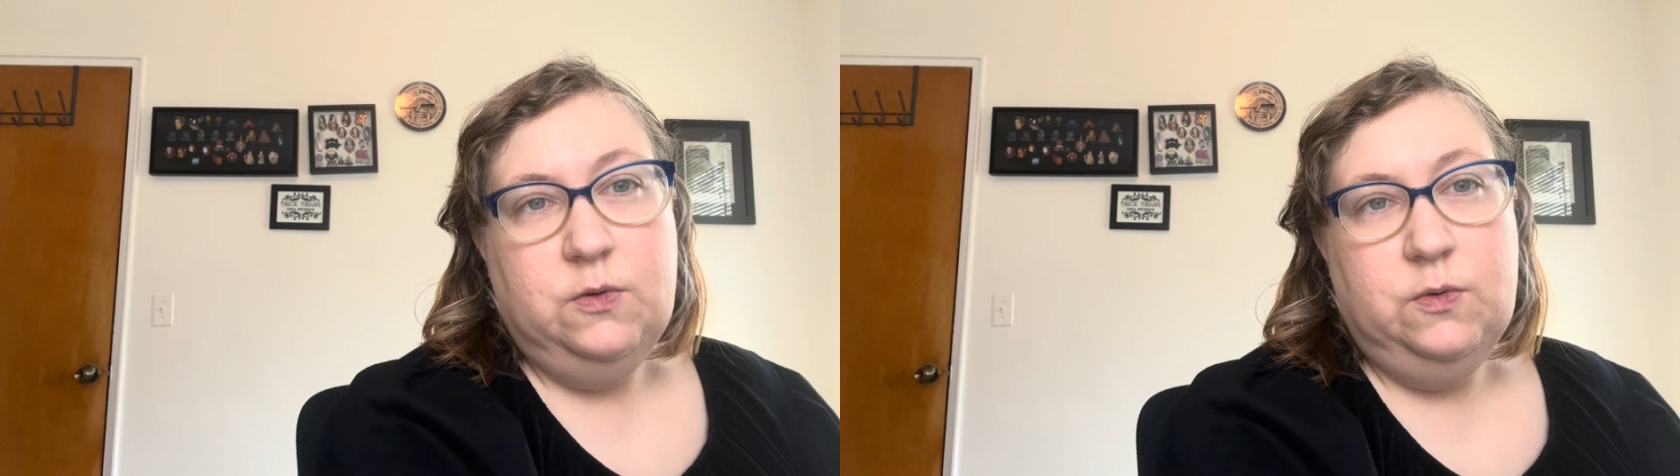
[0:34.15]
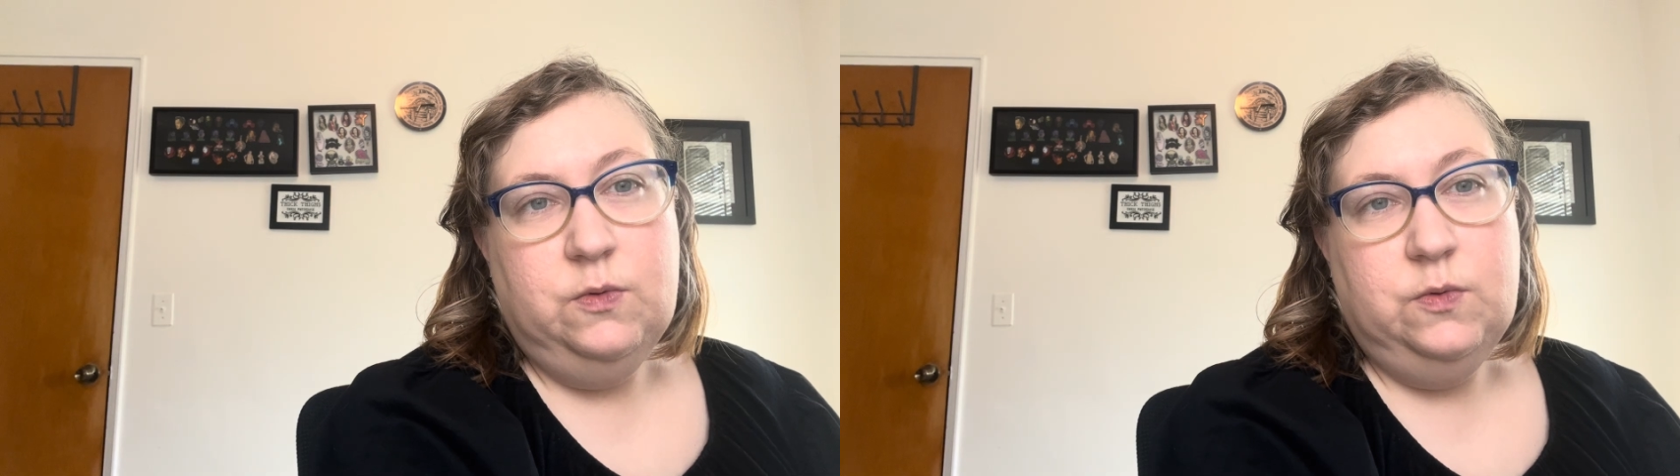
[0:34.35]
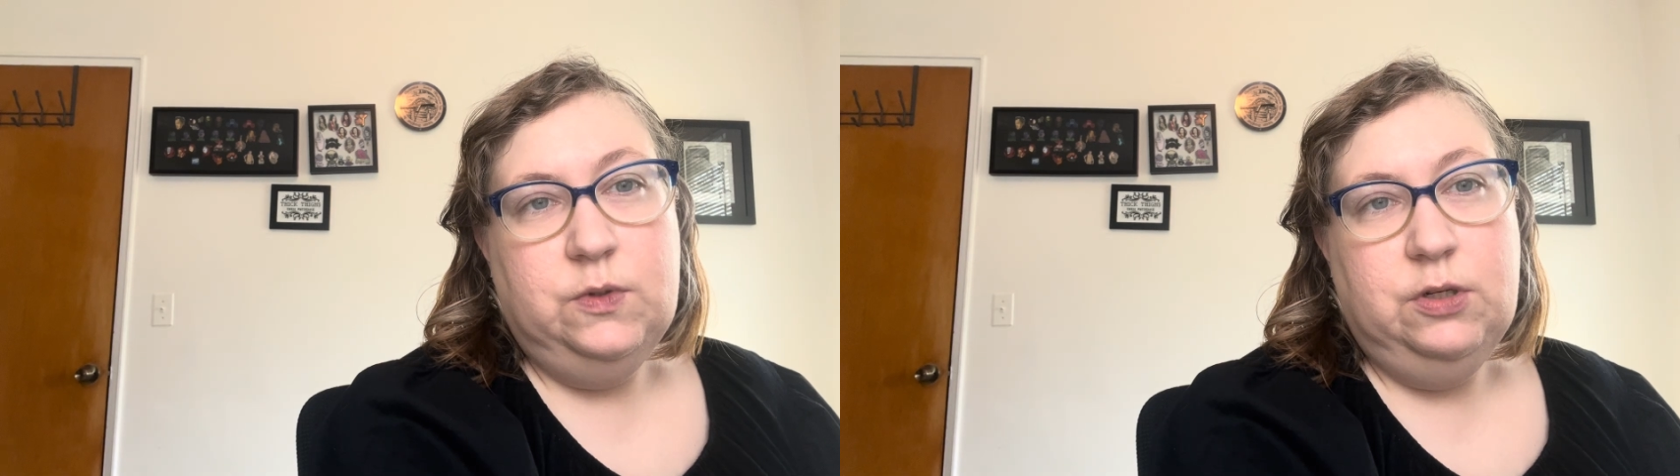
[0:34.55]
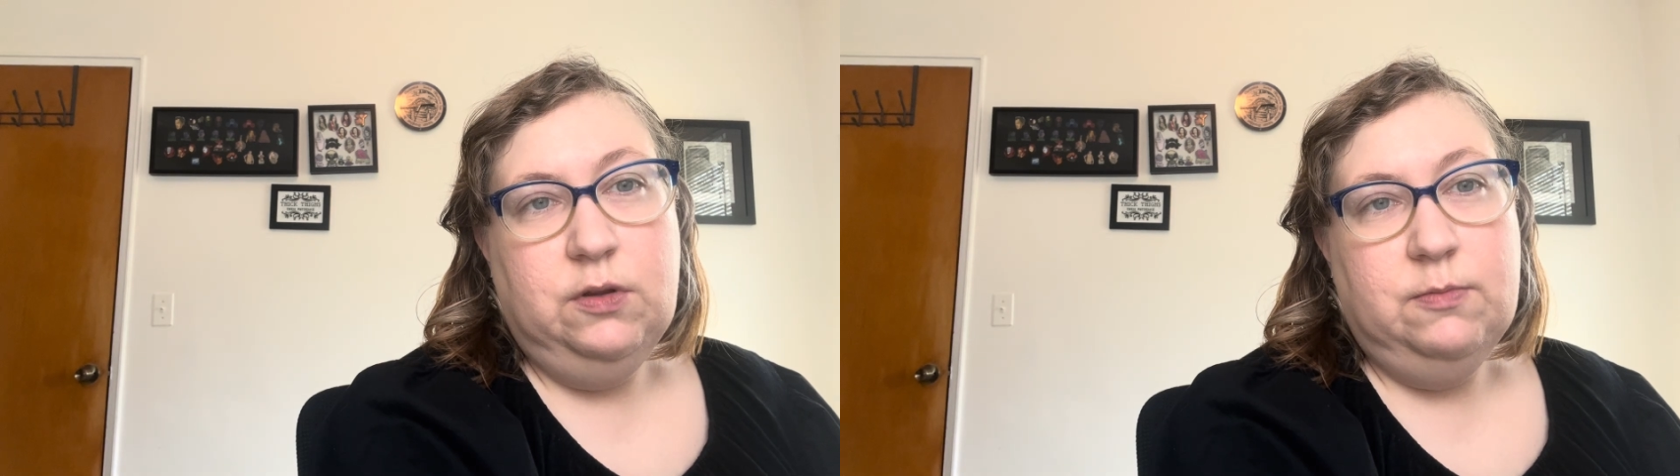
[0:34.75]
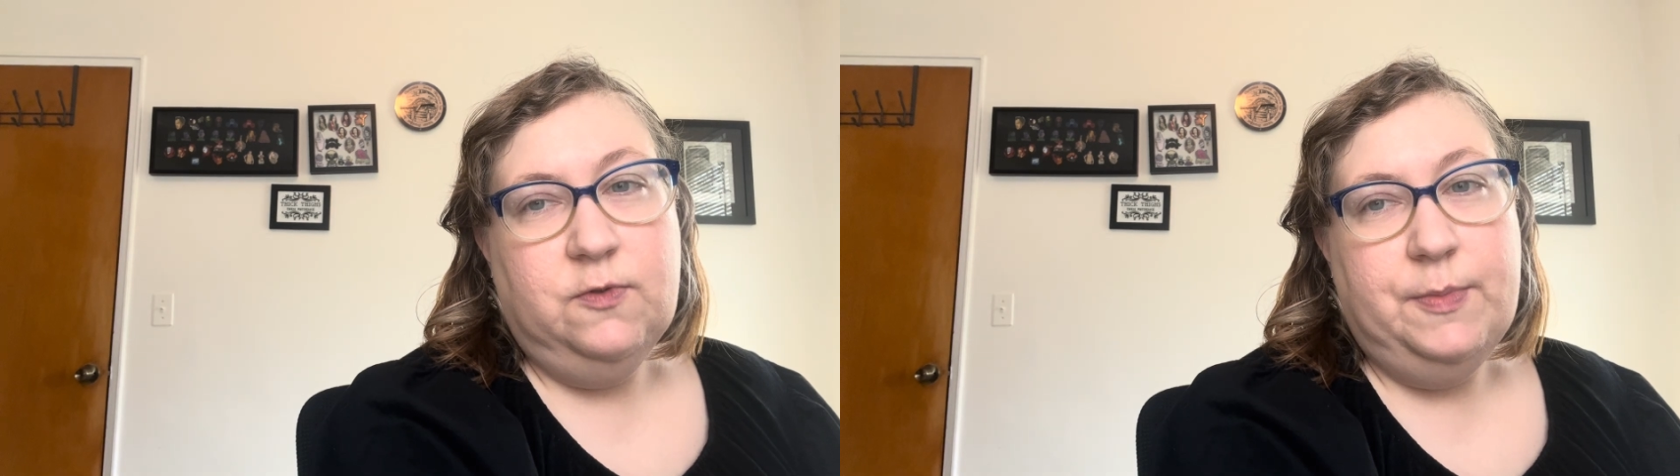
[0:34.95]
who knew
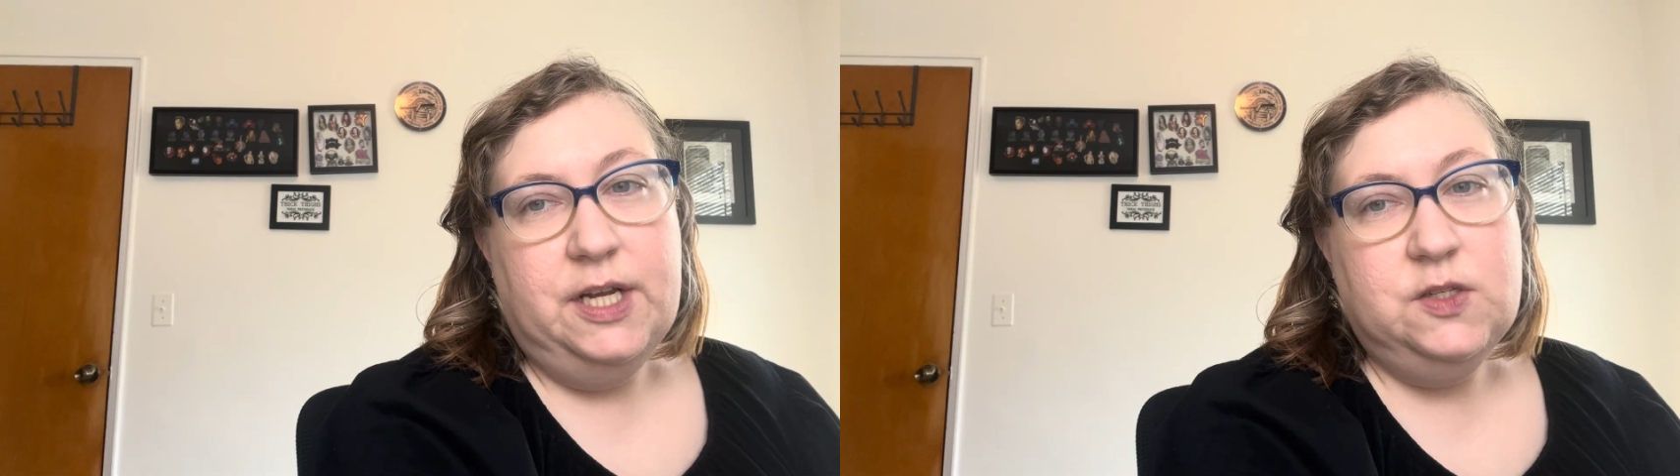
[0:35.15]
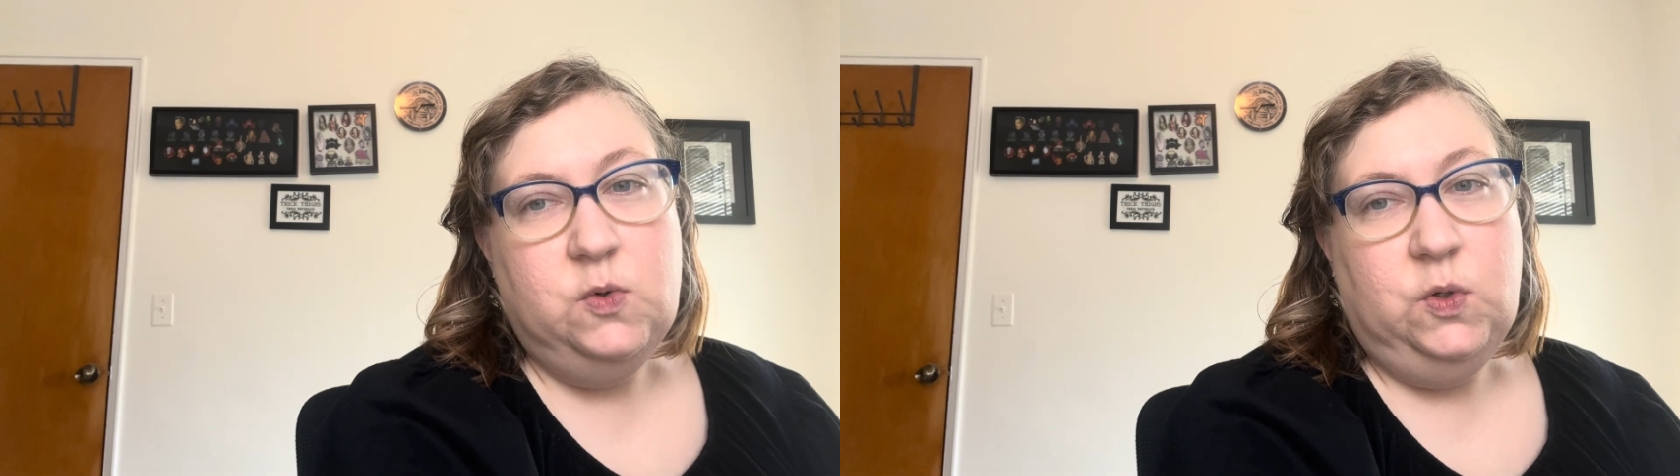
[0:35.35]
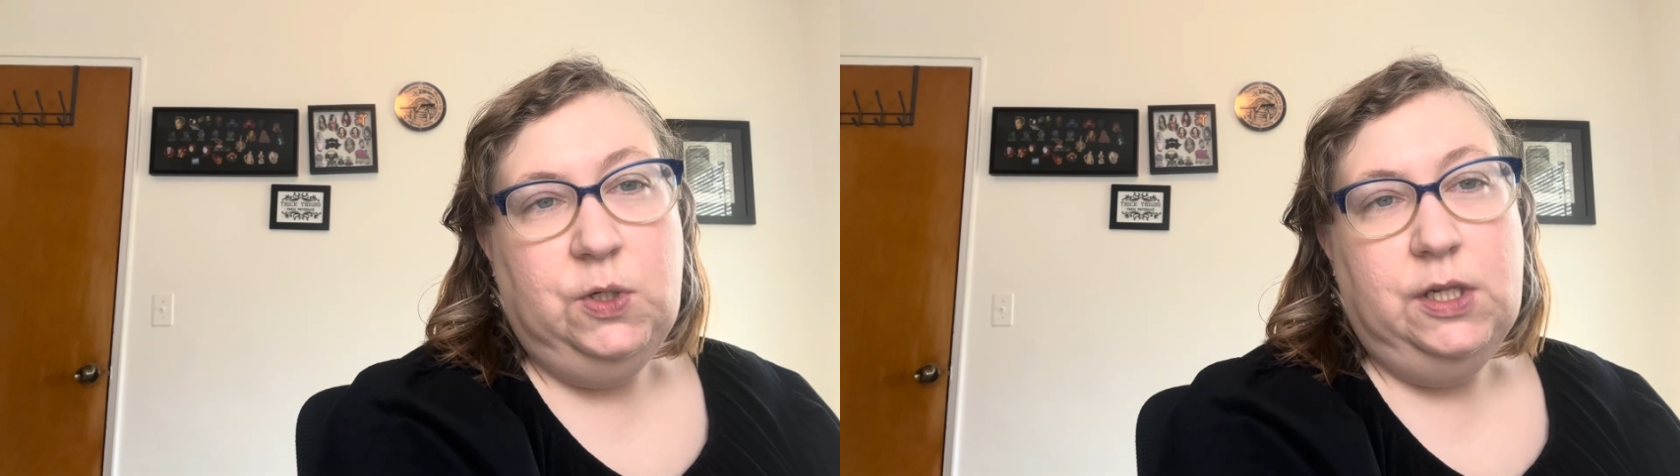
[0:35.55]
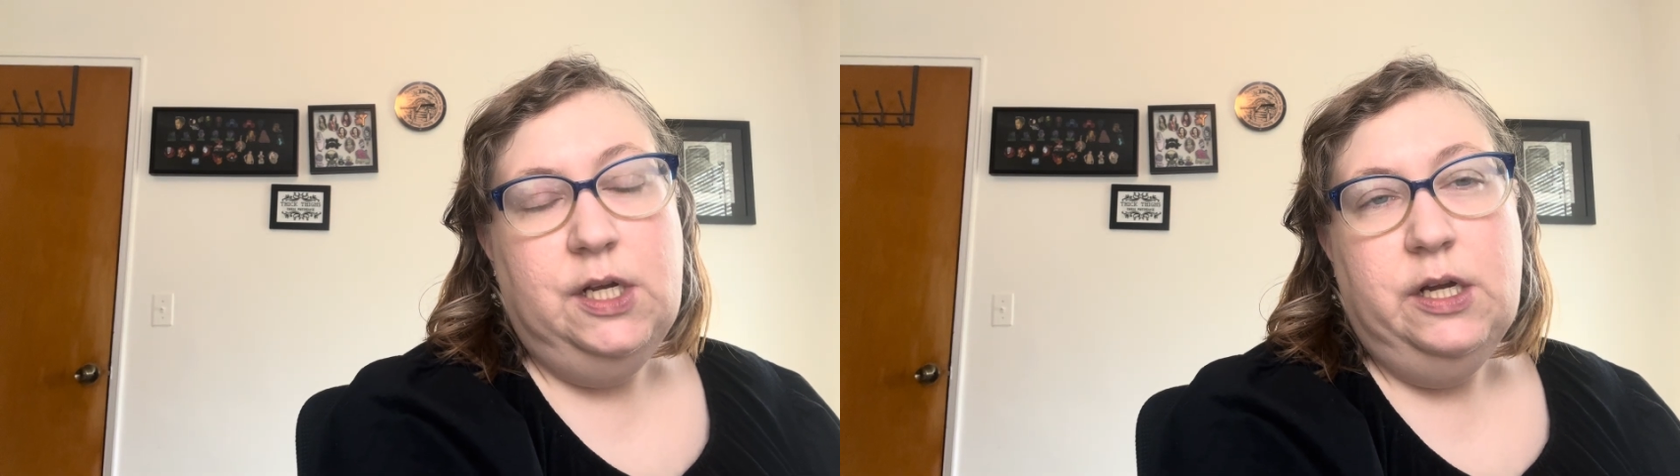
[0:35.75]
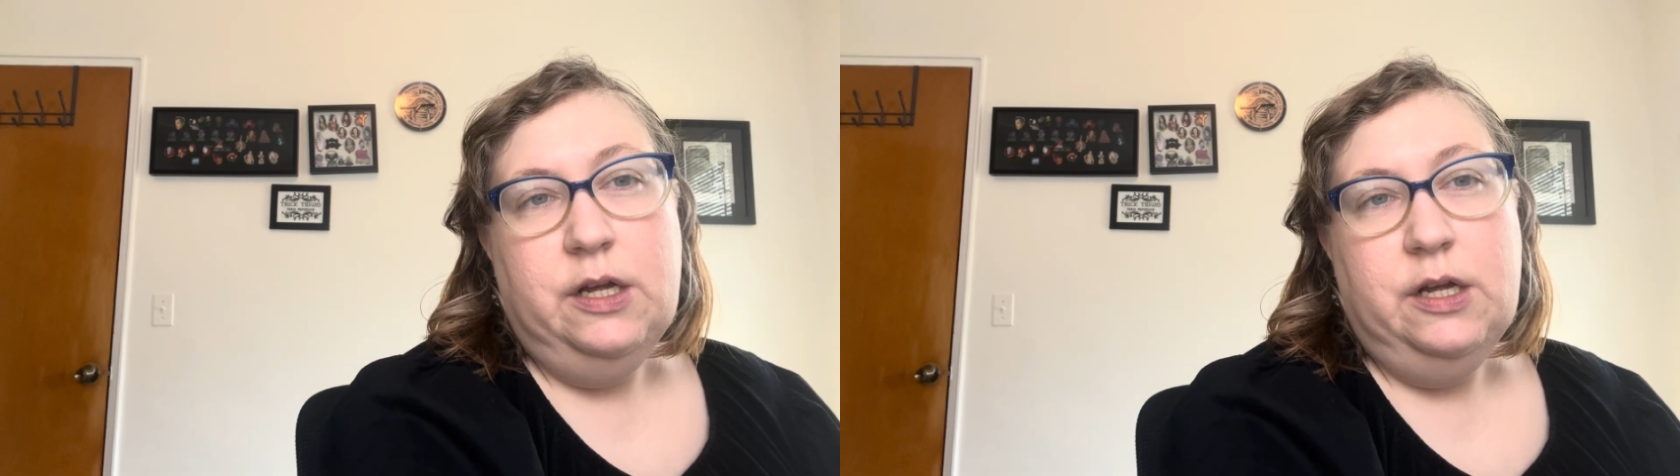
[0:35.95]
them from high school.